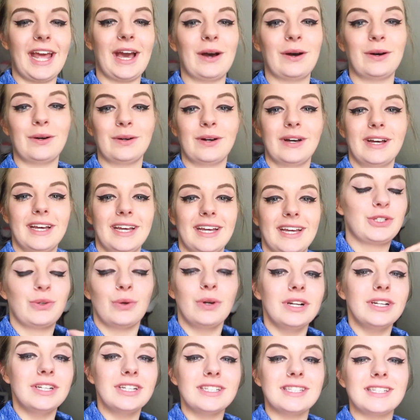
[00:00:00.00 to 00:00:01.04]
Now,
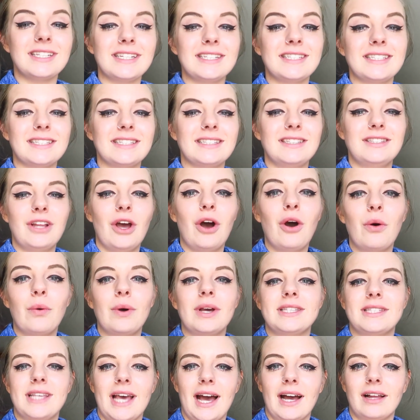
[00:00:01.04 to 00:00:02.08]
Jordan doesn't know
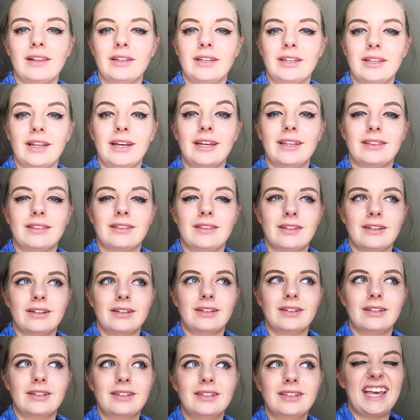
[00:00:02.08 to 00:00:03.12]
exactly like
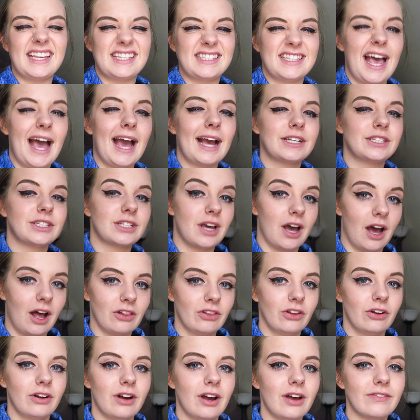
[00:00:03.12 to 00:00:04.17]
the exact
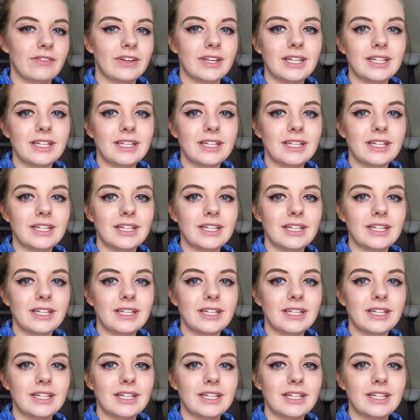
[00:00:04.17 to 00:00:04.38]
color of